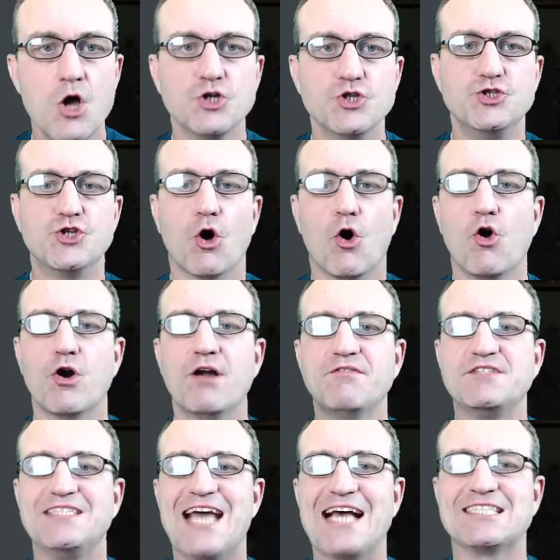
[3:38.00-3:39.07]
Door
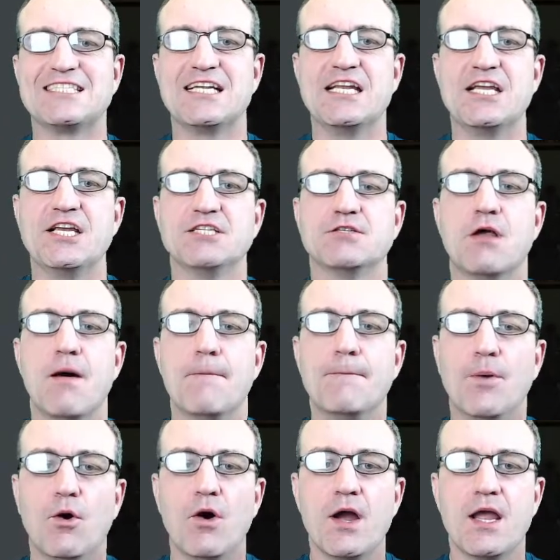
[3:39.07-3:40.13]
of Destinies.
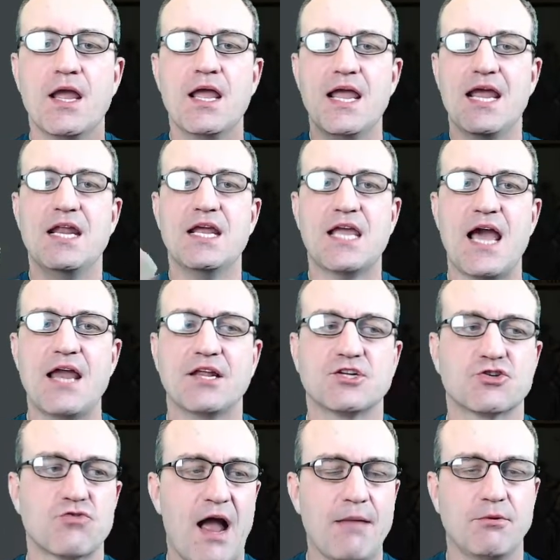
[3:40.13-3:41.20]
Boy, any kind of
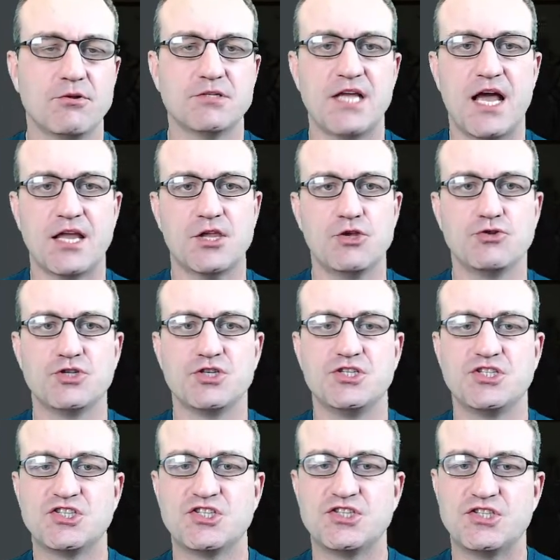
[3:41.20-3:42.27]
tribal deck, you should
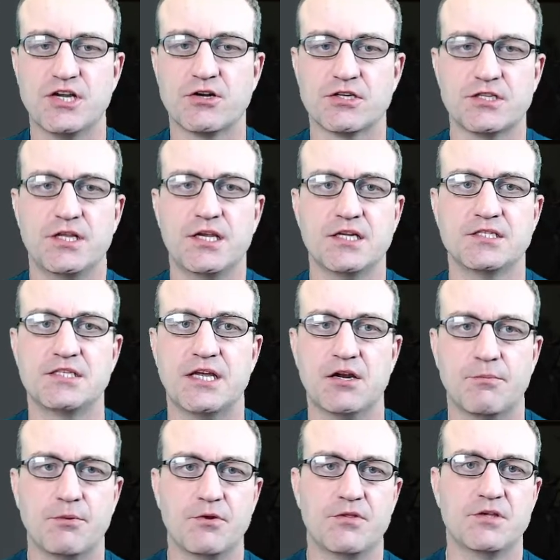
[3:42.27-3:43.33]
seriously consider
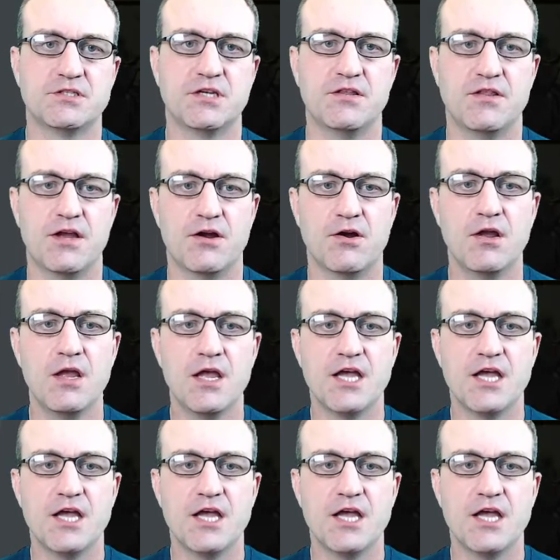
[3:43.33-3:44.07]
putting this in there.